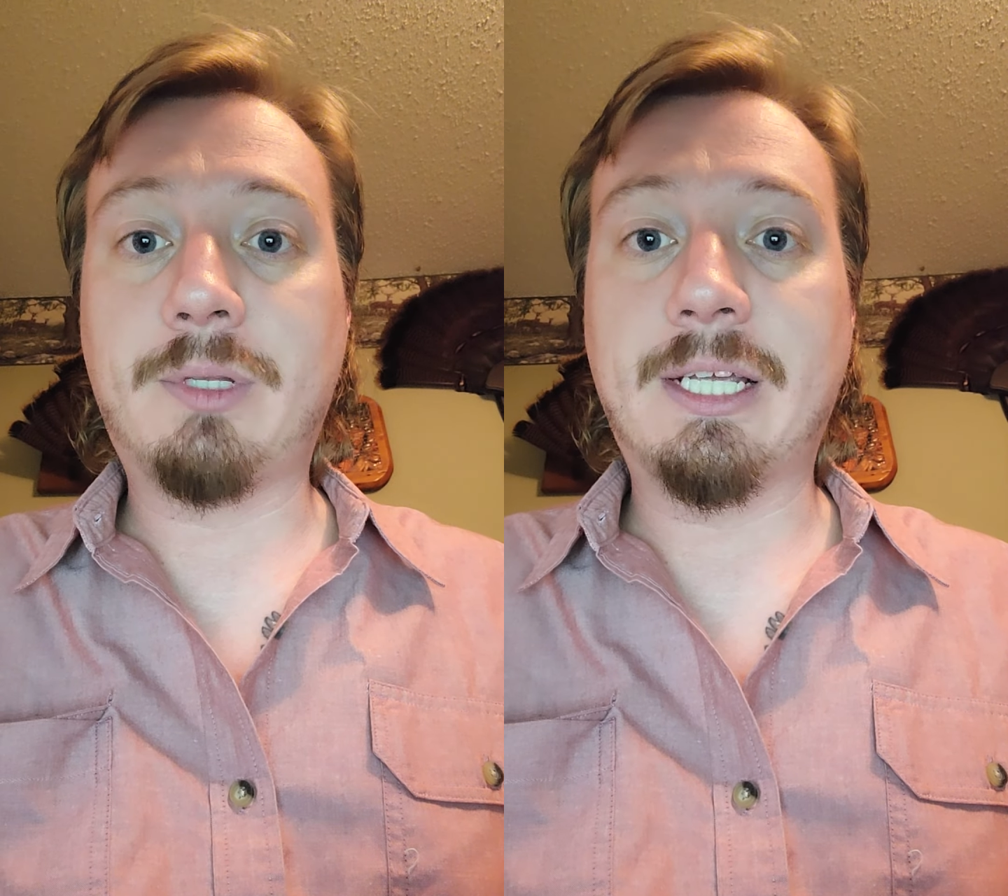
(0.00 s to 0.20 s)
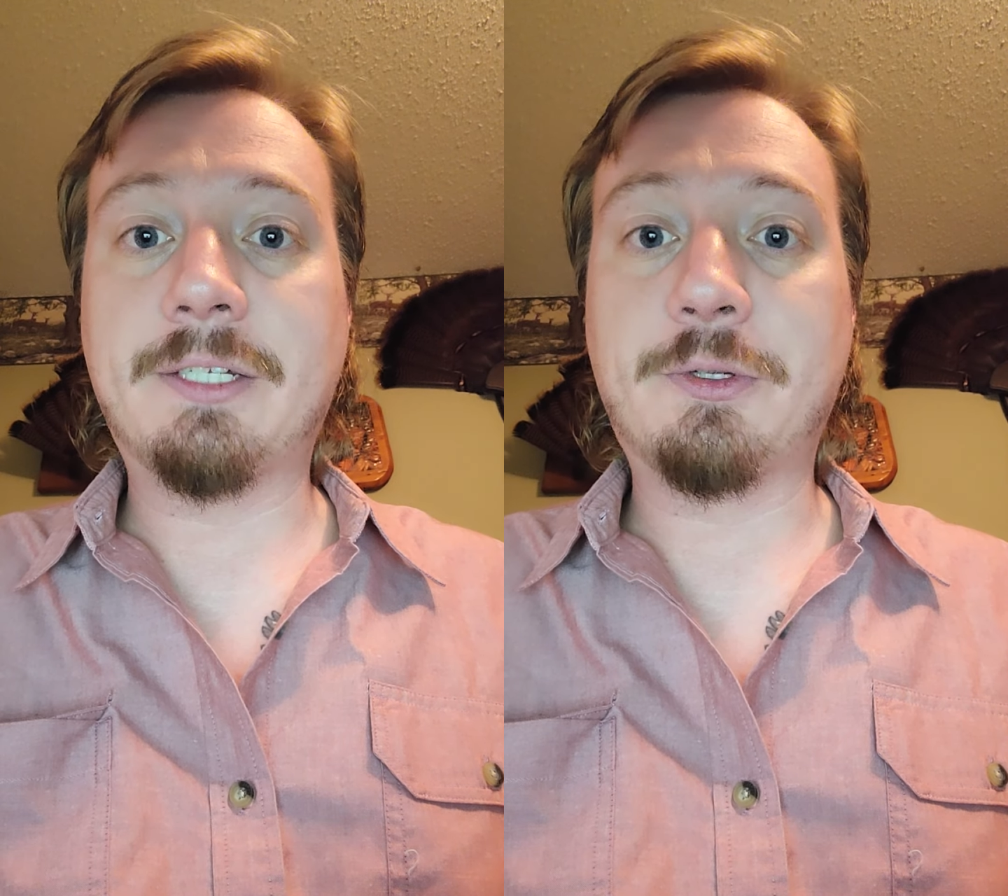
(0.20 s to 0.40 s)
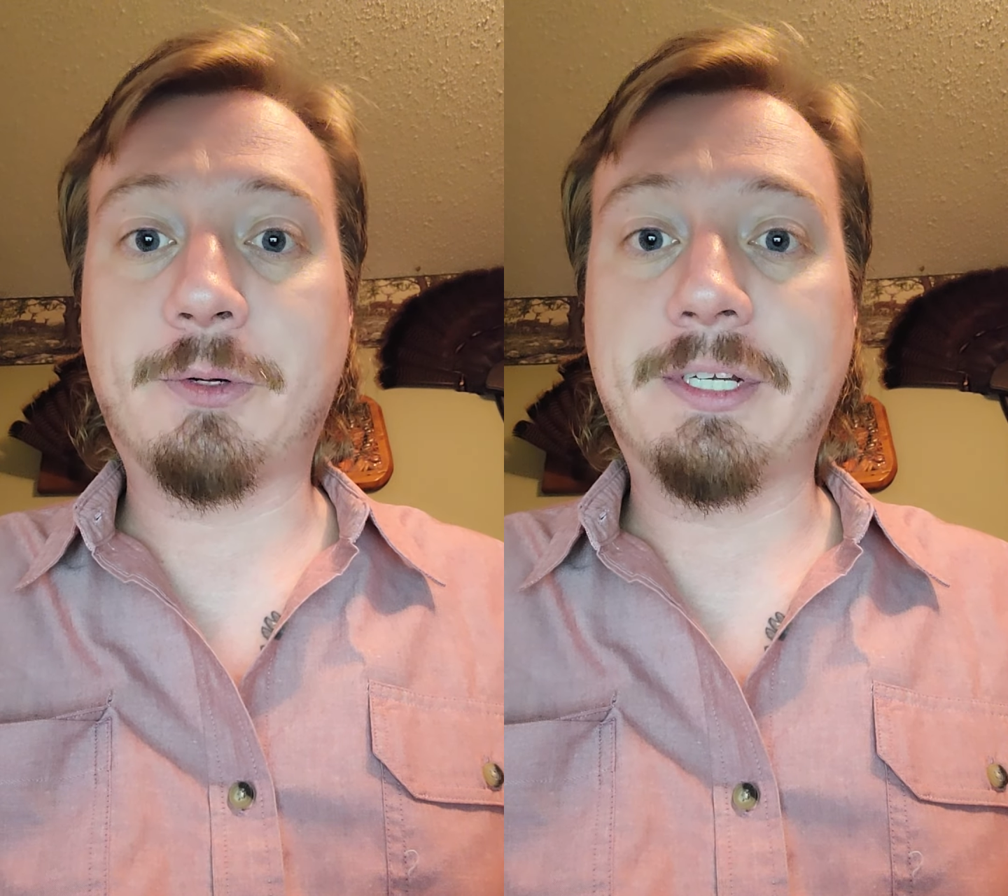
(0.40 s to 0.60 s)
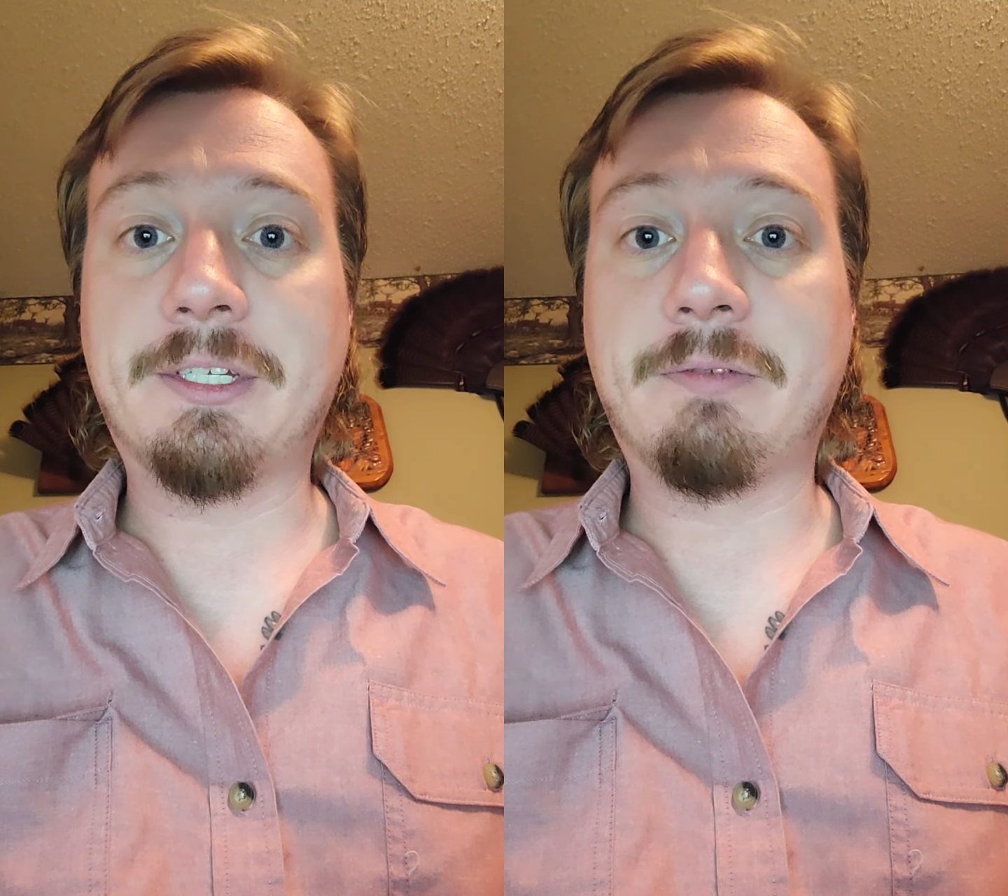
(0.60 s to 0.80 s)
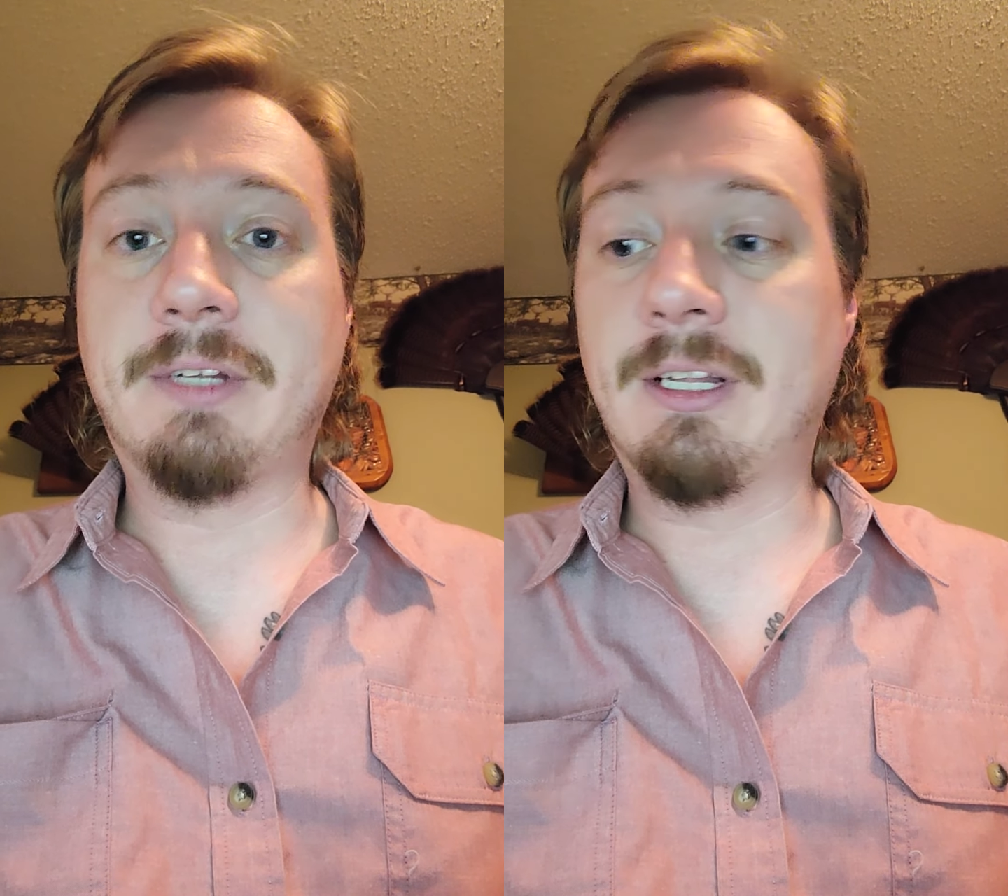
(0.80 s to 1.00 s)

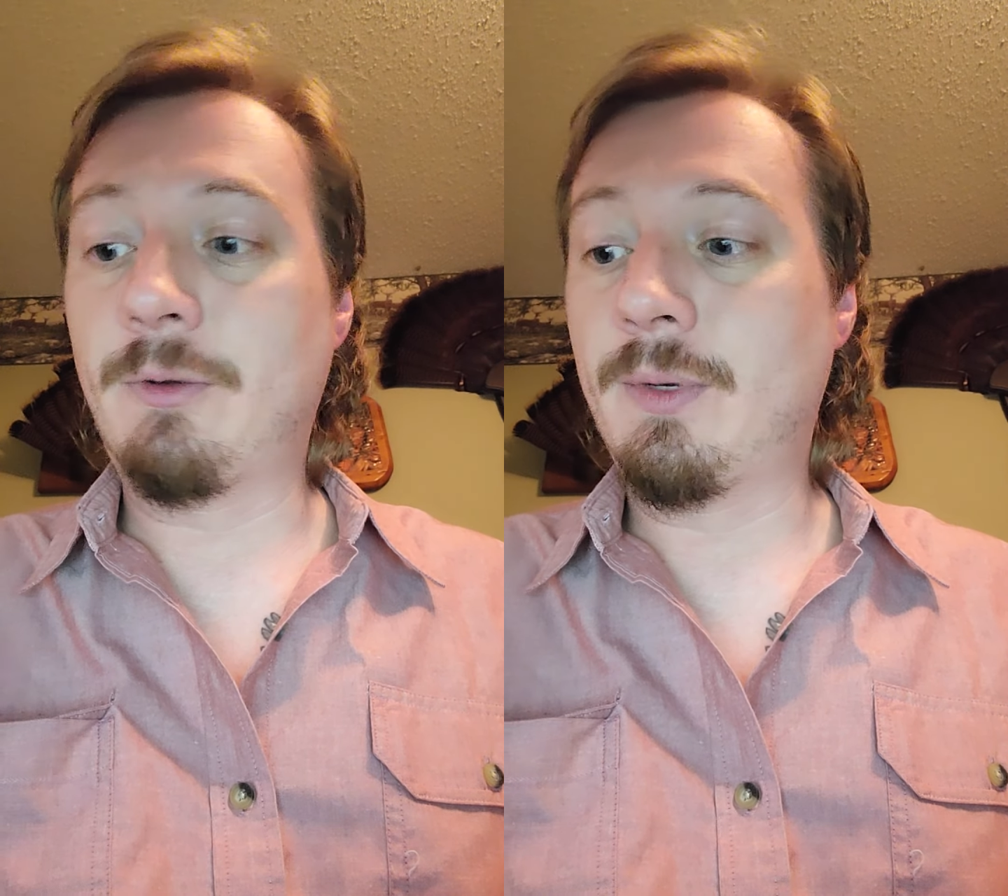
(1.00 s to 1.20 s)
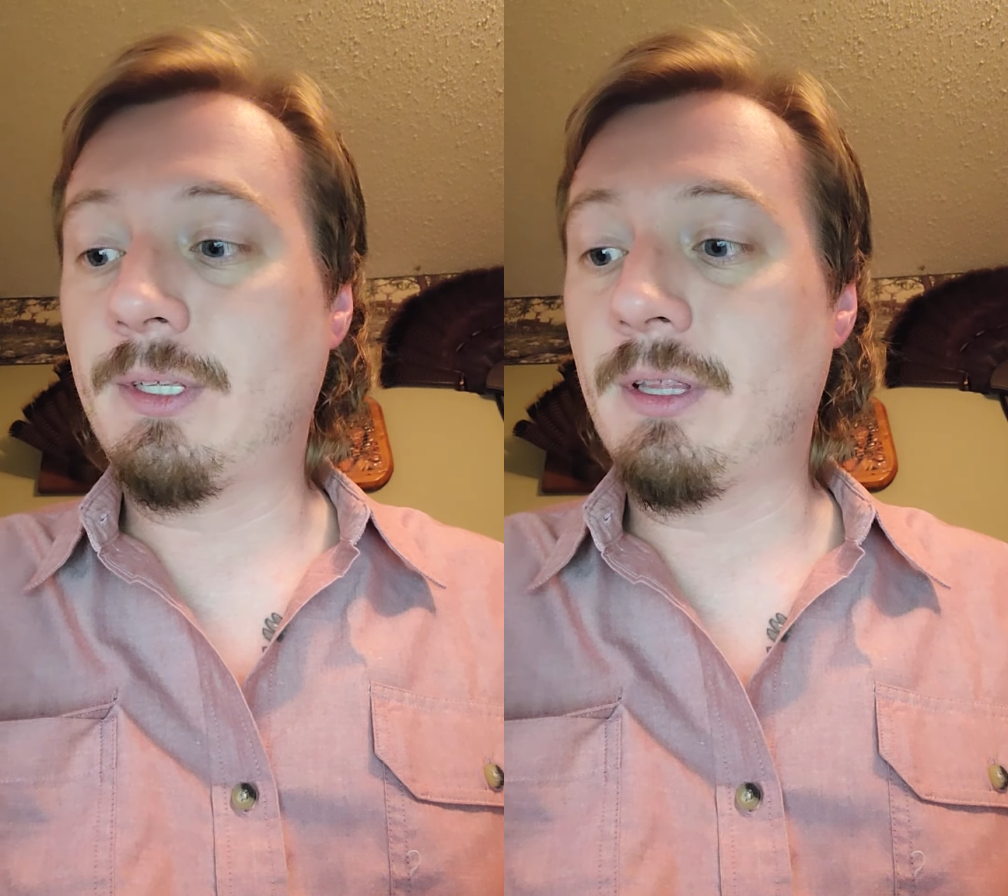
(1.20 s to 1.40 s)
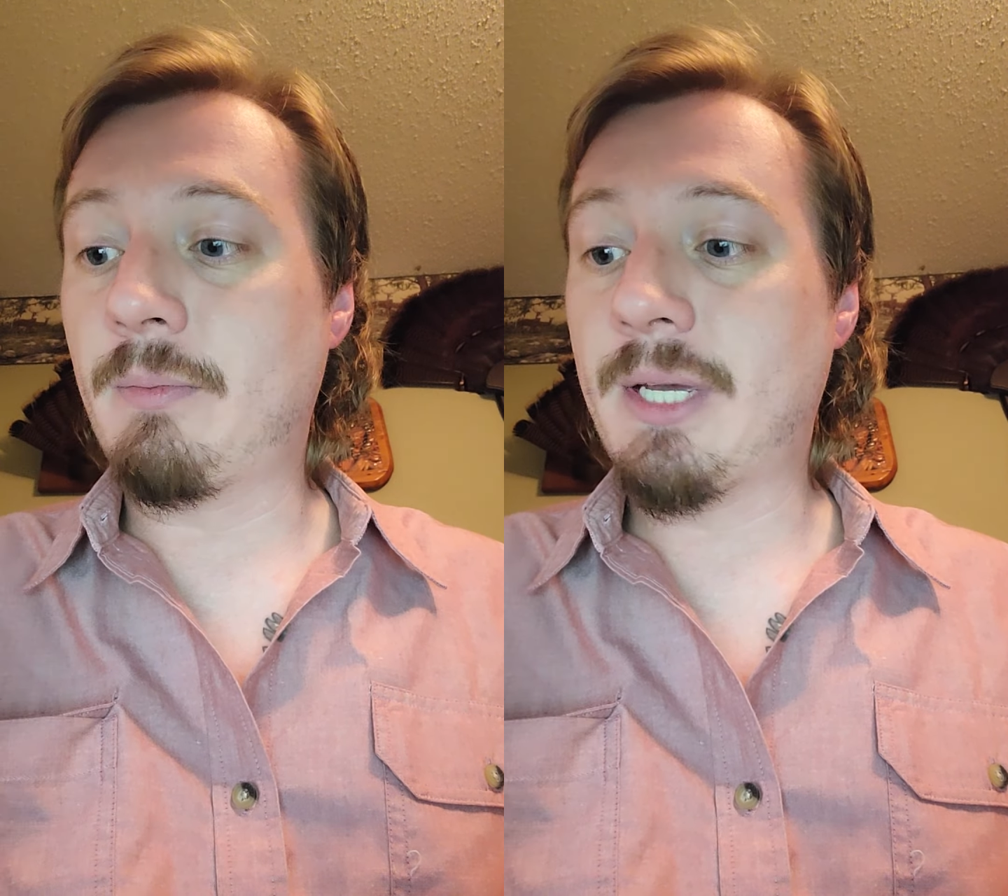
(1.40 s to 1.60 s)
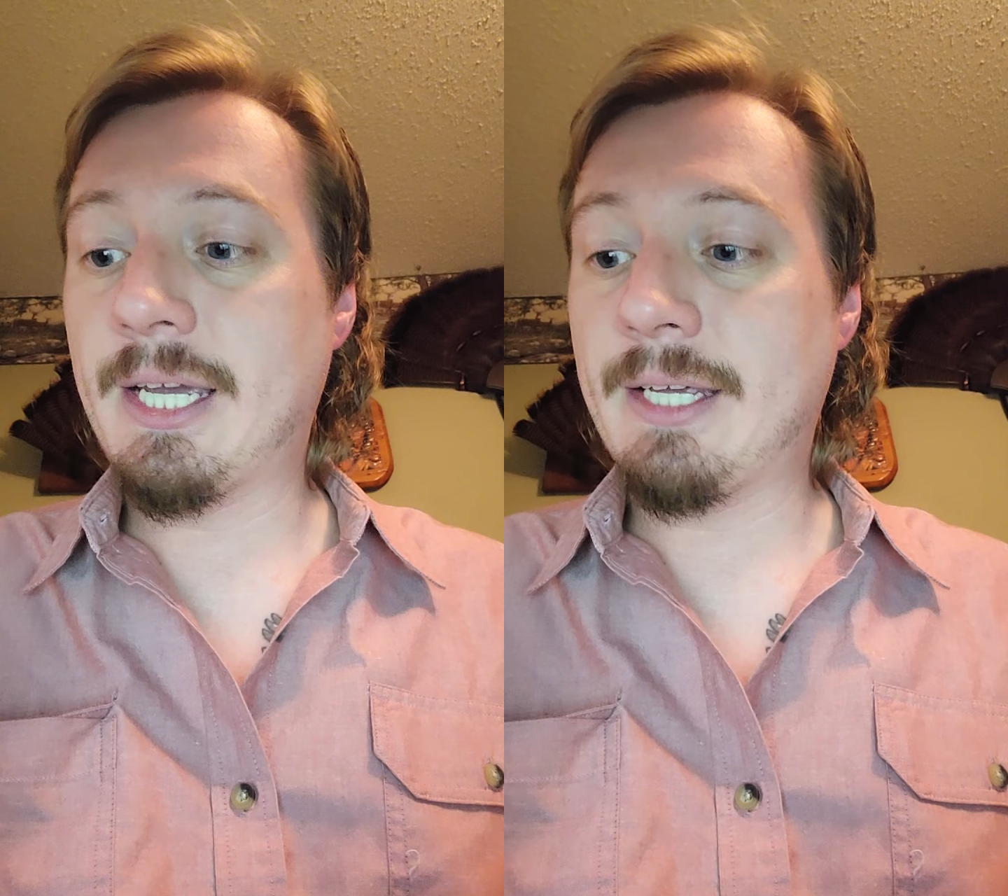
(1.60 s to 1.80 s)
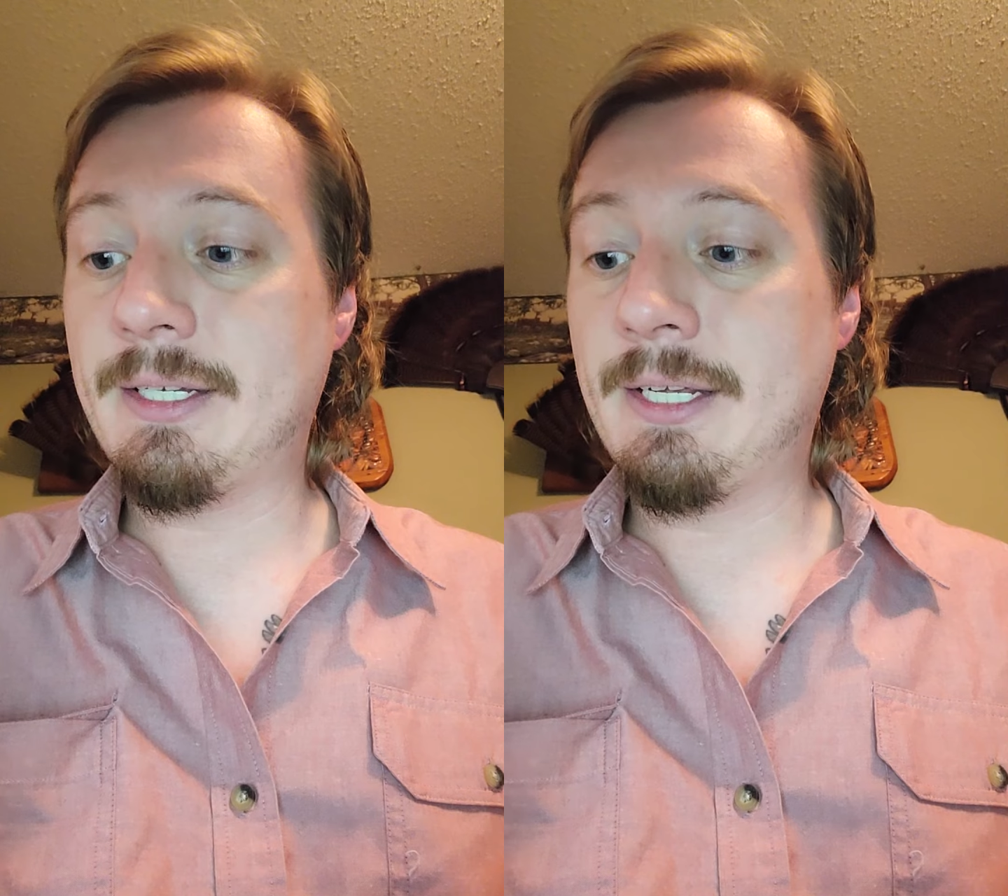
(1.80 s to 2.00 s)
pleasantries of dealing with in the
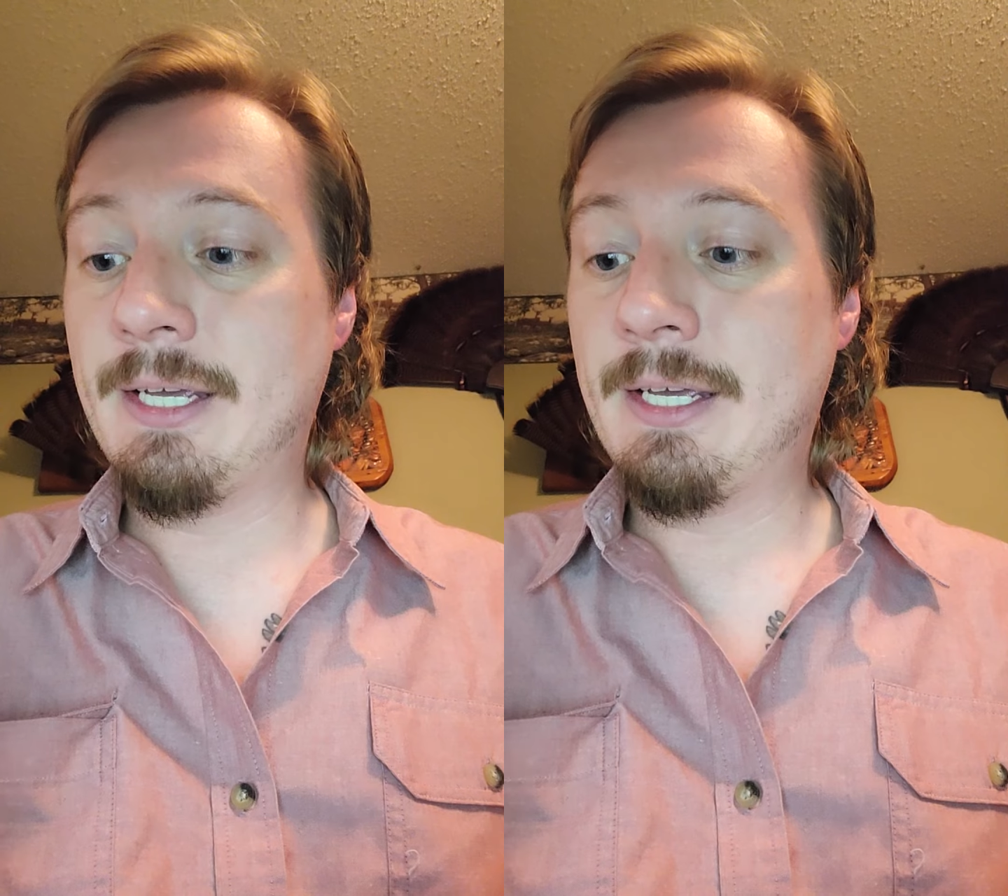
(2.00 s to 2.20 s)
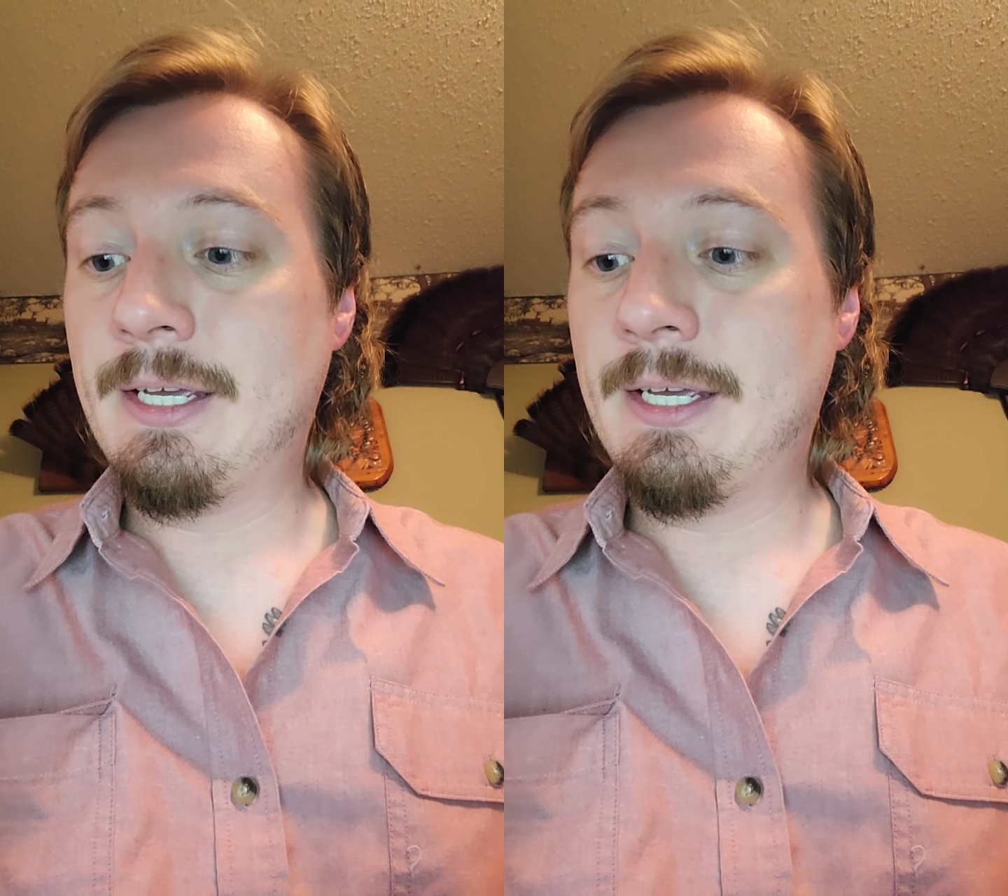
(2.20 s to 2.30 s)
past,